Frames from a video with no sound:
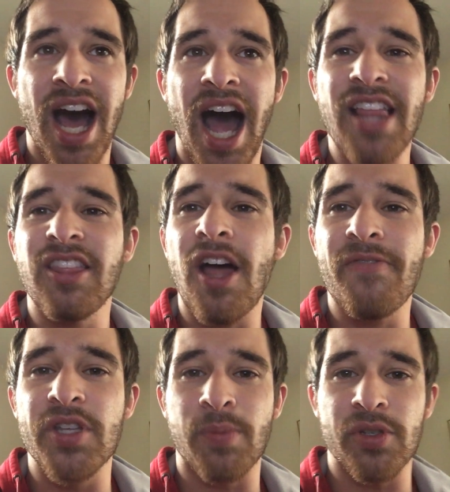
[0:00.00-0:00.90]
I
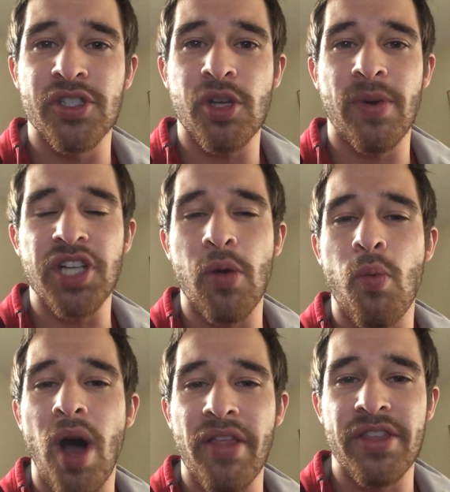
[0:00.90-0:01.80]
love this person so much. I
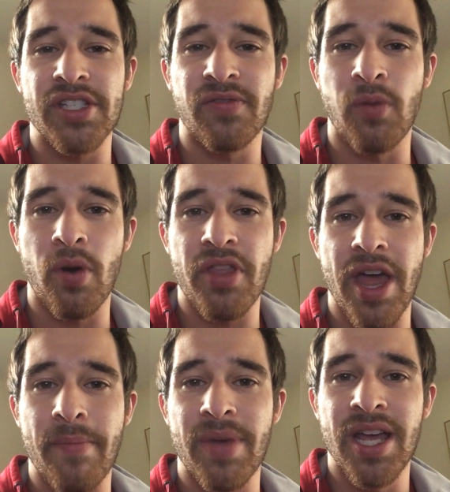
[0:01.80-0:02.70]
want this for
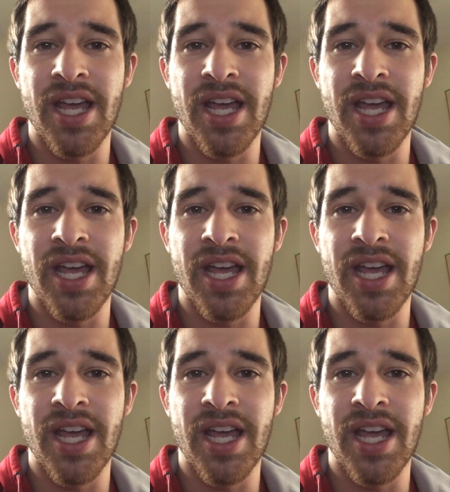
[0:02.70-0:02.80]
them.